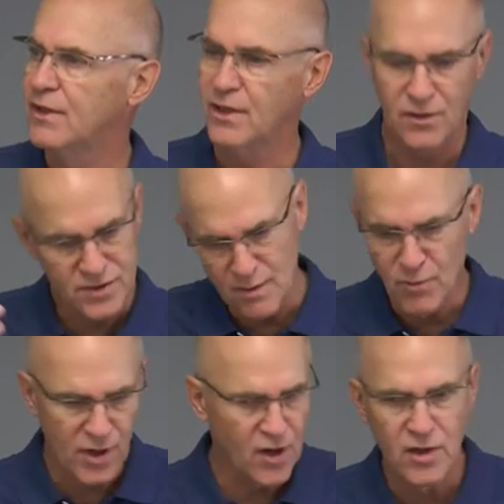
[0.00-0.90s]
You know,
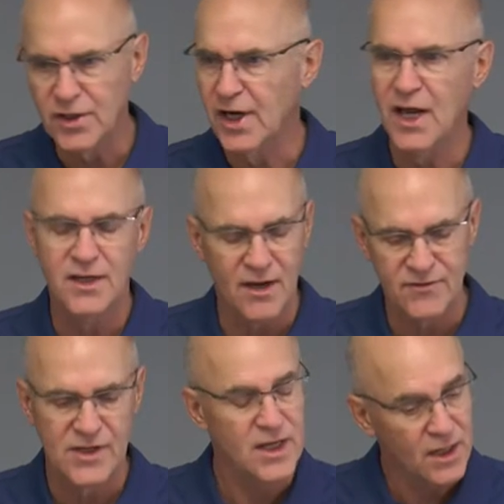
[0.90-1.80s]
somewhere along the line you have
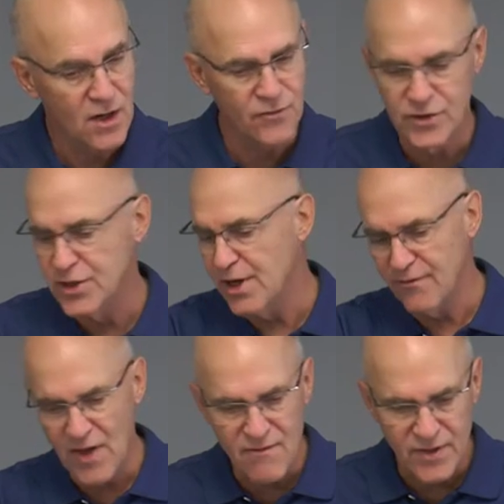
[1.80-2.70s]
to say, you know, there's
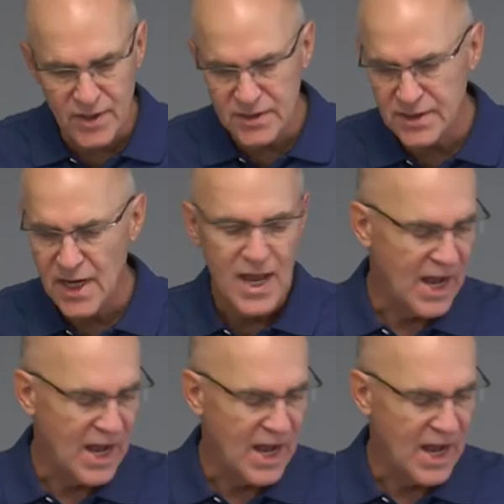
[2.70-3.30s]
enough evidence,